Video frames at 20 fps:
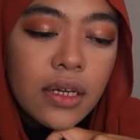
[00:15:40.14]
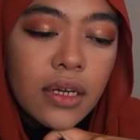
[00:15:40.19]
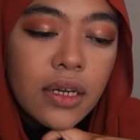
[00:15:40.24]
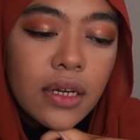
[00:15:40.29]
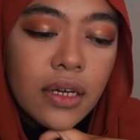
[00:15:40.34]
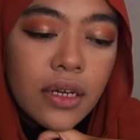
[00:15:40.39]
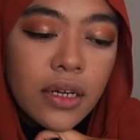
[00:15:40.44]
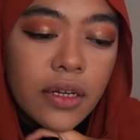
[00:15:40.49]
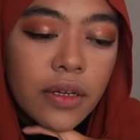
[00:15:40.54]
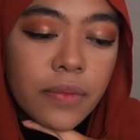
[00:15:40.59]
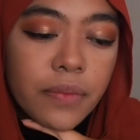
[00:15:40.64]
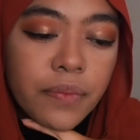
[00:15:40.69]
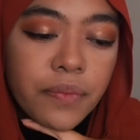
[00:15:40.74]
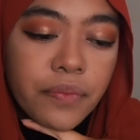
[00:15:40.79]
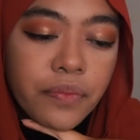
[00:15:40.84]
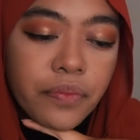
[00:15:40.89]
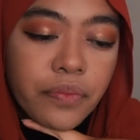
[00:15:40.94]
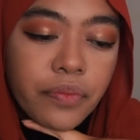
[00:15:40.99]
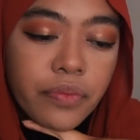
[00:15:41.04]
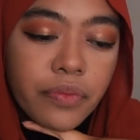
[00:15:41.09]

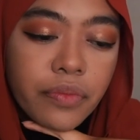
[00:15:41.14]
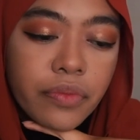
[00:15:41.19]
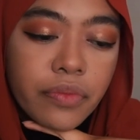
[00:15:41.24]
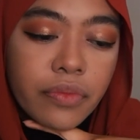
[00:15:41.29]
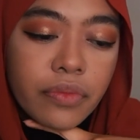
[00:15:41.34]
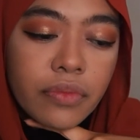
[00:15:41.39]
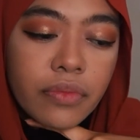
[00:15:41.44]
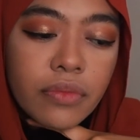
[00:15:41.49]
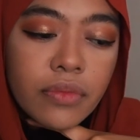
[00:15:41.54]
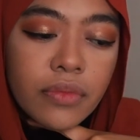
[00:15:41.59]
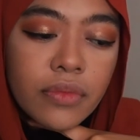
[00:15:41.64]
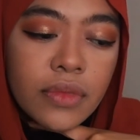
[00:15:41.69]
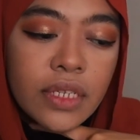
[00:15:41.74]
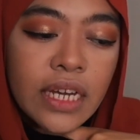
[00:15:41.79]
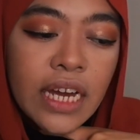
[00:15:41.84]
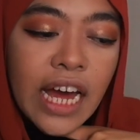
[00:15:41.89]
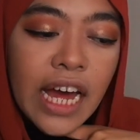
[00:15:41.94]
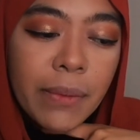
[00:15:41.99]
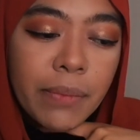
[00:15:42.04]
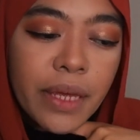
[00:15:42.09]

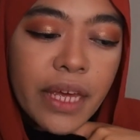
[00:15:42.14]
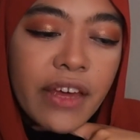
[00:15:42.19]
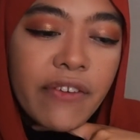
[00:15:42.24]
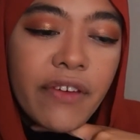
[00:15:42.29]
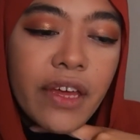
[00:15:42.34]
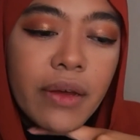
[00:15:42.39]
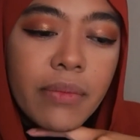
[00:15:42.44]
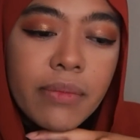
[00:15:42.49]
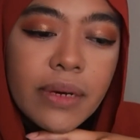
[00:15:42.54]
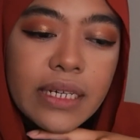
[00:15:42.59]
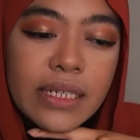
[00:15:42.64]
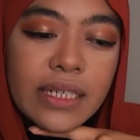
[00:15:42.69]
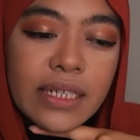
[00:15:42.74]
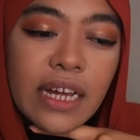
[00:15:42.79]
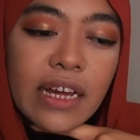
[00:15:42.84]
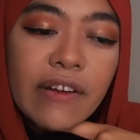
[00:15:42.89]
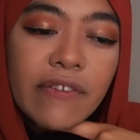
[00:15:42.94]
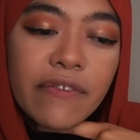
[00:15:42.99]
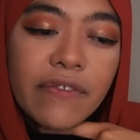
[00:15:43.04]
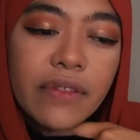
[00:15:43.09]
I'm giving
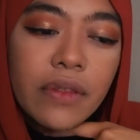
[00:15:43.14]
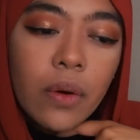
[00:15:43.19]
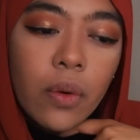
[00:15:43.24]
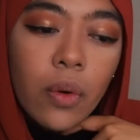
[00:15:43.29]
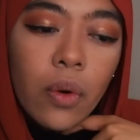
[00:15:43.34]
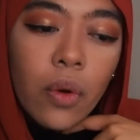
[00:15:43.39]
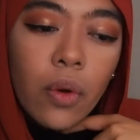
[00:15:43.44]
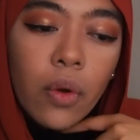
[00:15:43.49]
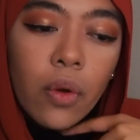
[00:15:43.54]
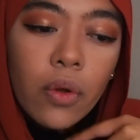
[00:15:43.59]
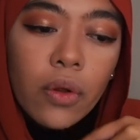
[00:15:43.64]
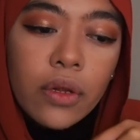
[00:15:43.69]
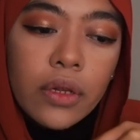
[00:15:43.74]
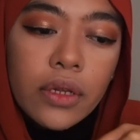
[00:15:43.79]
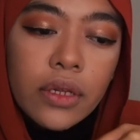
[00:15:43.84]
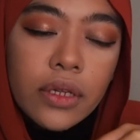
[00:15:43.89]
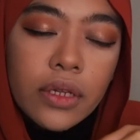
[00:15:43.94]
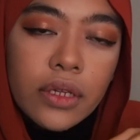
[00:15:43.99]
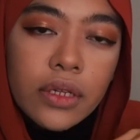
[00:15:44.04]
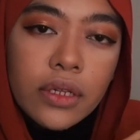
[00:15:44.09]
myself the whole
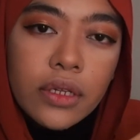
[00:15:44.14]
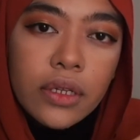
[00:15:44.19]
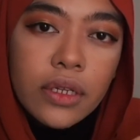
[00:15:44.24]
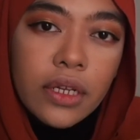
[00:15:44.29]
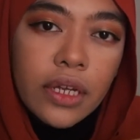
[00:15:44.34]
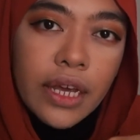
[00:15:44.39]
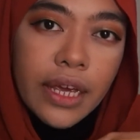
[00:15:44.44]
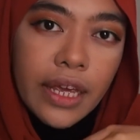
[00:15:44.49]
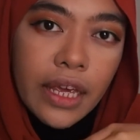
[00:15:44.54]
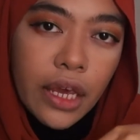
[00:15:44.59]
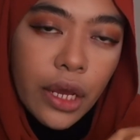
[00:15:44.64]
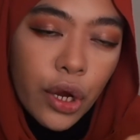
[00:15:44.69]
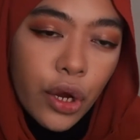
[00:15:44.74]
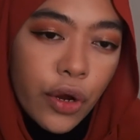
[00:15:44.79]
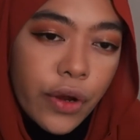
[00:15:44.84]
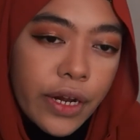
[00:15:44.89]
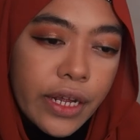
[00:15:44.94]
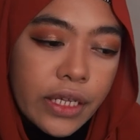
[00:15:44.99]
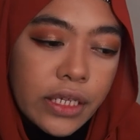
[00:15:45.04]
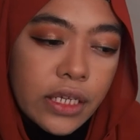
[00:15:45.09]

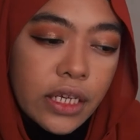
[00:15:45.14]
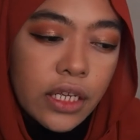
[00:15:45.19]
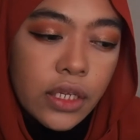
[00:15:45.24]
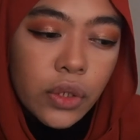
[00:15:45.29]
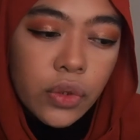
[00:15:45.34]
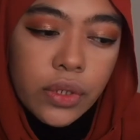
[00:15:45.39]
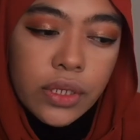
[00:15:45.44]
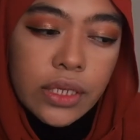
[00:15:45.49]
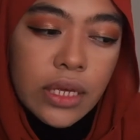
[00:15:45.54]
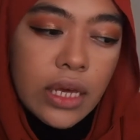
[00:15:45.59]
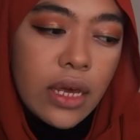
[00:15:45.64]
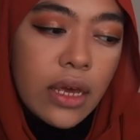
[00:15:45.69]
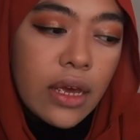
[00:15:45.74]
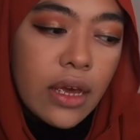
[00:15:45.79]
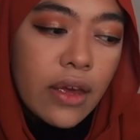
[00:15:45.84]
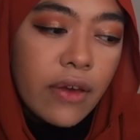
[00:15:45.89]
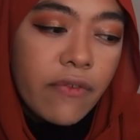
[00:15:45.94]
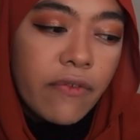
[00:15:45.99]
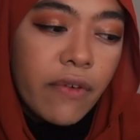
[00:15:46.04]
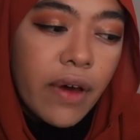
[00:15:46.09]
year this year to see
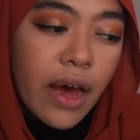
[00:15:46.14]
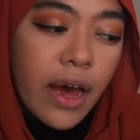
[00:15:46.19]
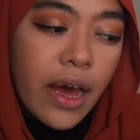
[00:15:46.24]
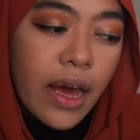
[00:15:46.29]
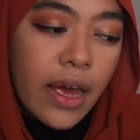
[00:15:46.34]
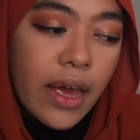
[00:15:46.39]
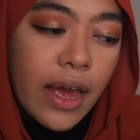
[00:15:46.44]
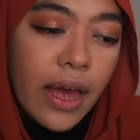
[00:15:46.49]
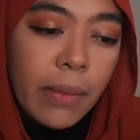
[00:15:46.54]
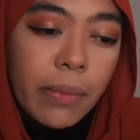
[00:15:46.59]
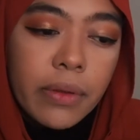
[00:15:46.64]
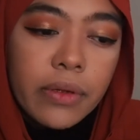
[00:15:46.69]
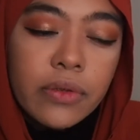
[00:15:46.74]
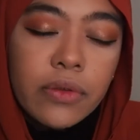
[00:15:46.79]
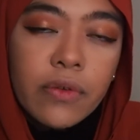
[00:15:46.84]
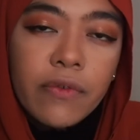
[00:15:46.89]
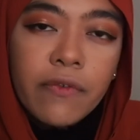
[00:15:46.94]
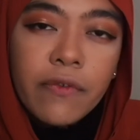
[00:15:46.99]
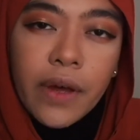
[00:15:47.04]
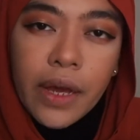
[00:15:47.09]
if I able
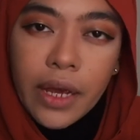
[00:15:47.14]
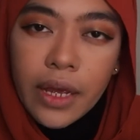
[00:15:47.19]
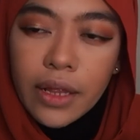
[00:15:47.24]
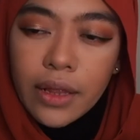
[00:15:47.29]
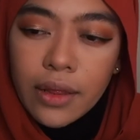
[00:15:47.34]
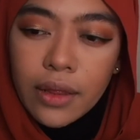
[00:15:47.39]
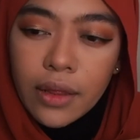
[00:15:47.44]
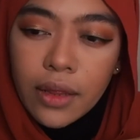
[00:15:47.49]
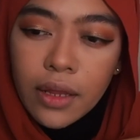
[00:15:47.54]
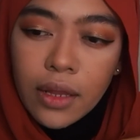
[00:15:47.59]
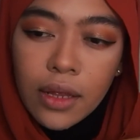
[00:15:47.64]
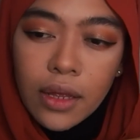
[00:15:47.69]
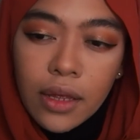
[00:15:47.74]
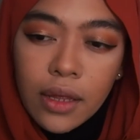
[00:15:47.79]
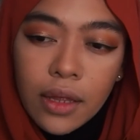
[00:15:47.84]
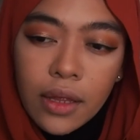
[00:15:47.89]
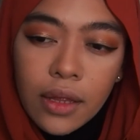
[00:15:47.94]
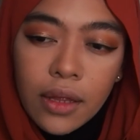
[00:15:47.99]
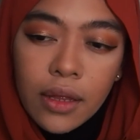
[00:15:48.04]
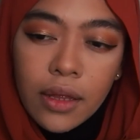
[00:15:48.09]
to find
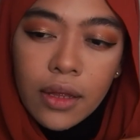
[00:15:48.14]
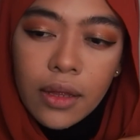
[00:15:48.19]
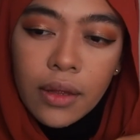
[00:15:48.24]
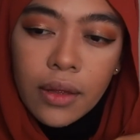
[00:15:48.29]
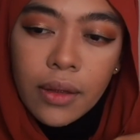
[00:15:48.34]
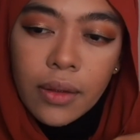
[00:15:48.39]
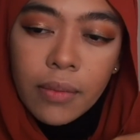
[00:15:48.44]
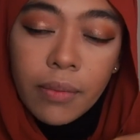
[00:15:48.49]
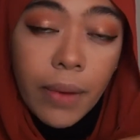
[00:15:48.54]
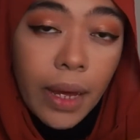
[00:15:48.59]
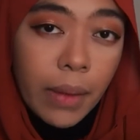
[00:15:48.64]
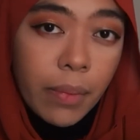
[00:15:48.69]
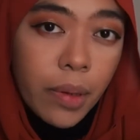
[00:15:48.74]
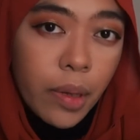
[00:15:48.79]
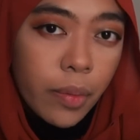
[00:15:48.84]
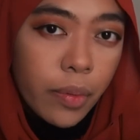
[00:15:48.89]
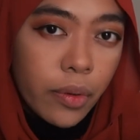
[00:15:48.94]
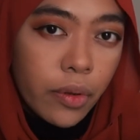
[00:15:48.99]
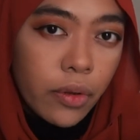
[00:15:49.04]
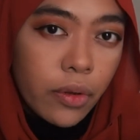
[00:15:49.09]
my
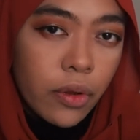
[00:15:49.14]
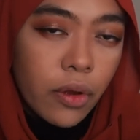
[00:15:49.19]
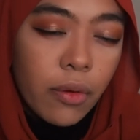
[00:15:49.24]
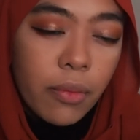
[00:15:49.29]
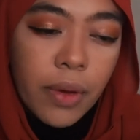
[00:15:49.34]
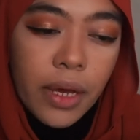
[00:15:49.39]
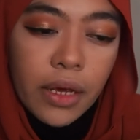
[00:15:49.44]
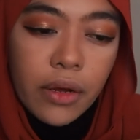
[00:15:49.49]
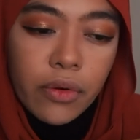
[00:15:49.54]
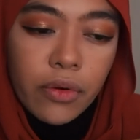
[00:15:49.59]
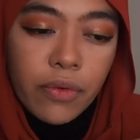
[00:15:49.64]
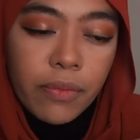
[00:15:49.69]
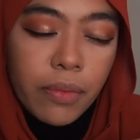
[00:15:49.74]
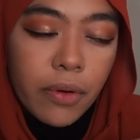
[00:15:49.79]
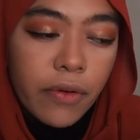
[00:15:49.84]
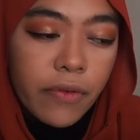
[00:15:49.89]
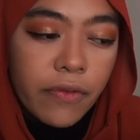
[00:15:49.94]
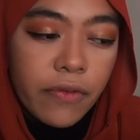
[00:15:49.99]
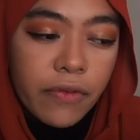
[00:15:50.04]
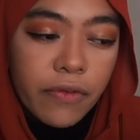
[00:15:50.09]
people or my group
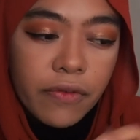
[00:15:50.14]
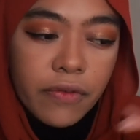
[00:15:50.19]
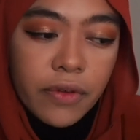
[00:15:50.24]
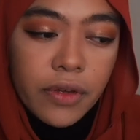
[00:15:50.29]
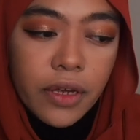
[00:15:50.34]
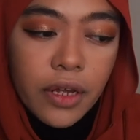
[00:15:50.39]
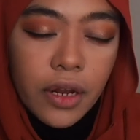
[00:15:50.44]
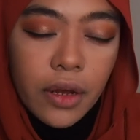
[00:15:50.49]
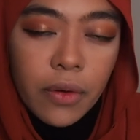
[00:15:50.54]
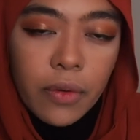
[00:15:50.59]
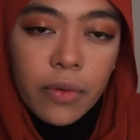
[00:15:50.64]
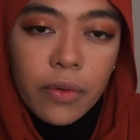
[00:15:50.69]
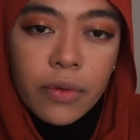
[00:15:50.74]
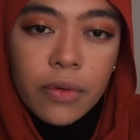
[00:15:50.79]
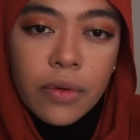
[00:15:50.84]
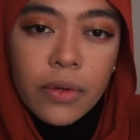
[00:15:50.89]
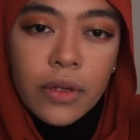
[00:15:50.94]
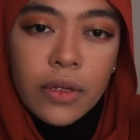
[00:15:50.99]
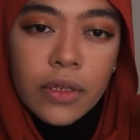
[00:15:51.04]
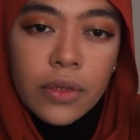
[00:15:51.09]
of, you know,
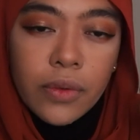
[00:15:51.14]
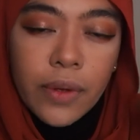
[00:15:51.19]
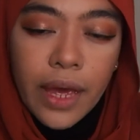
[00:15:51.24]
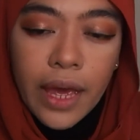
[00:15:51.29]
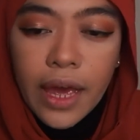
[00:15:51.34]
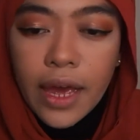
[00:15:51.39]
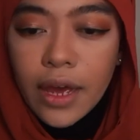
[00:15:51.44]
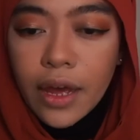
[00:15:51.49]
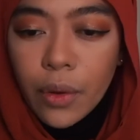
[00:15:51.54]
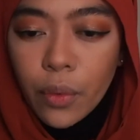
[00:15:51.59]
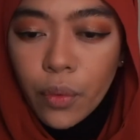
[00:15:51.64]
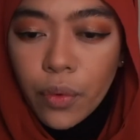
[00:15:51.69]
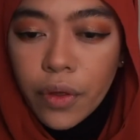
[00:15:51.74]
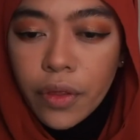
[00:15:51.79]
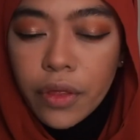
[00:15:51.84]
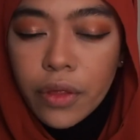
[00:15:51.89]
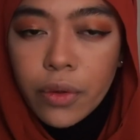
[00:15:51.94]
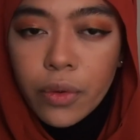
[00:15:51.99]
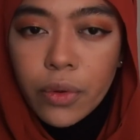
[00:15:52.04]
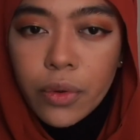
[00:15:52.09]
to hang out
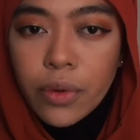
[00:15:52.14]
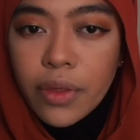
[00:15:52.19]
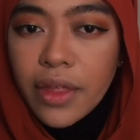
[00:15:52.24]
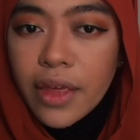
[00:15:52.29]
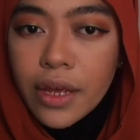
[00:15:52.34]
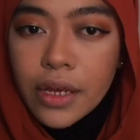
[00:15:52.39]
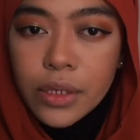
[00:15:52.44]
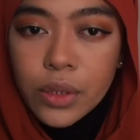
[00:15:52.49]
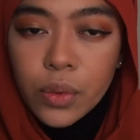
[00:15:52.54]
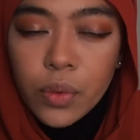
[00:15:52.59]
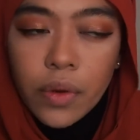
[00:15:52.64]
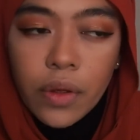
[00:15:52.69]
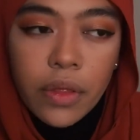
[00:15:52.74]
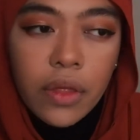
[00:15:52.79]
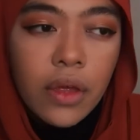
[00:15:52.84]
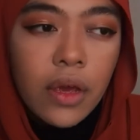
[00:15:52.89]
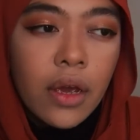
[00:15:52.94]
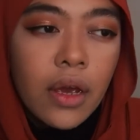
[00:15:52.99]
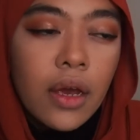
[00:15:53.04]
with, to do things with.